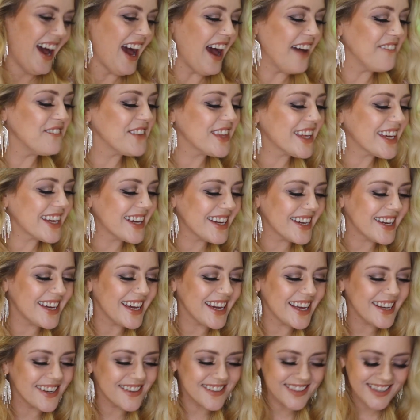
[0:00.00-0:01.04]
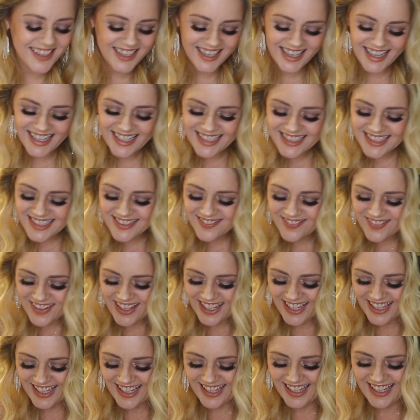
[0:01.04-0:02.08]
I feel like a kid on
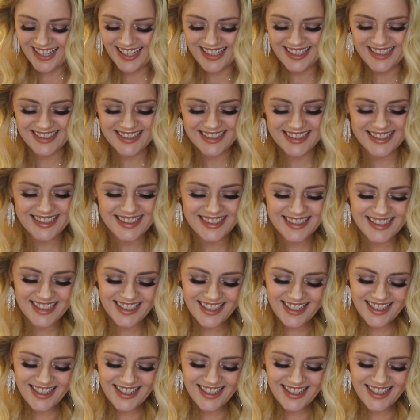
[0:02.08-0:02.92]
Christmas.